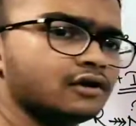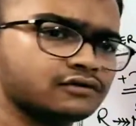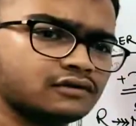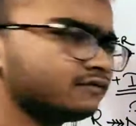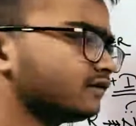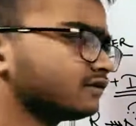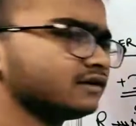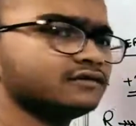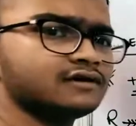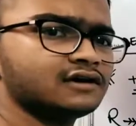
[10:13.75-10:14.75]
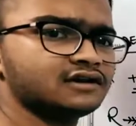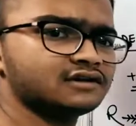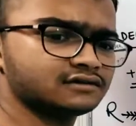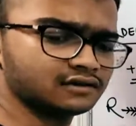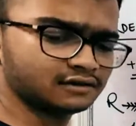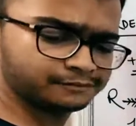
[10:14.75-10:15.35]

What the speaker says: So obviously what is the